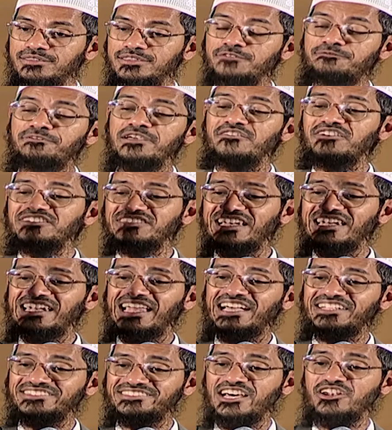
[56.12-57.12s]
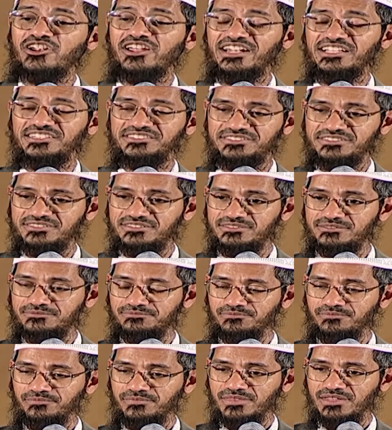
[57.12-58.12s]
the favors Allah has done on us,
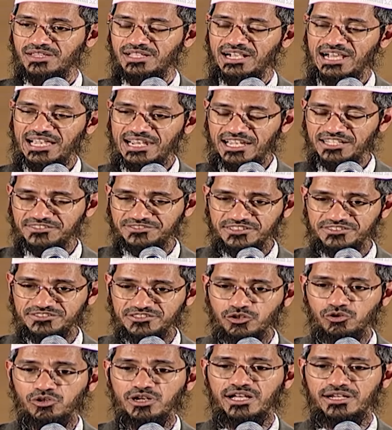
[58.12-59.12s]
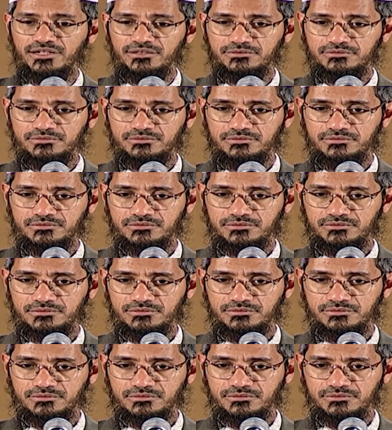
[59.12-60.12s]
Allah says in the Quran,
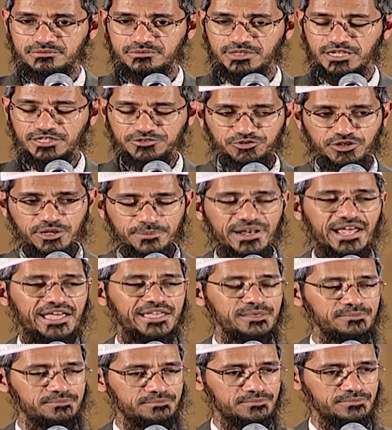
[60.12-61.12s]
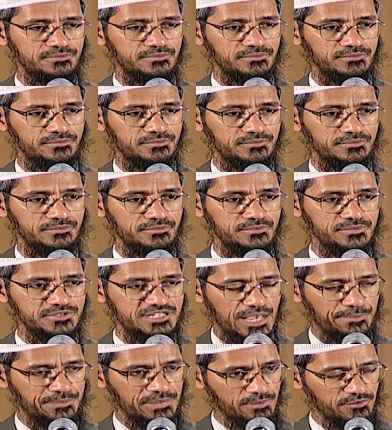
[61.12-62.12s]
in Surah Ibrahim,
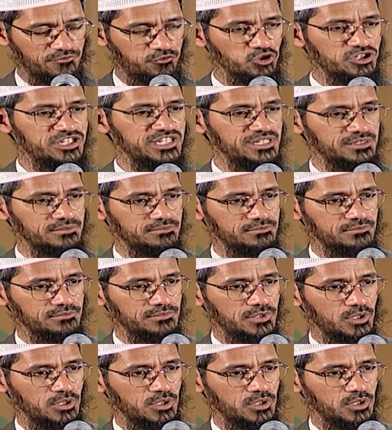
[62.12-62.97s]
chapter number 14,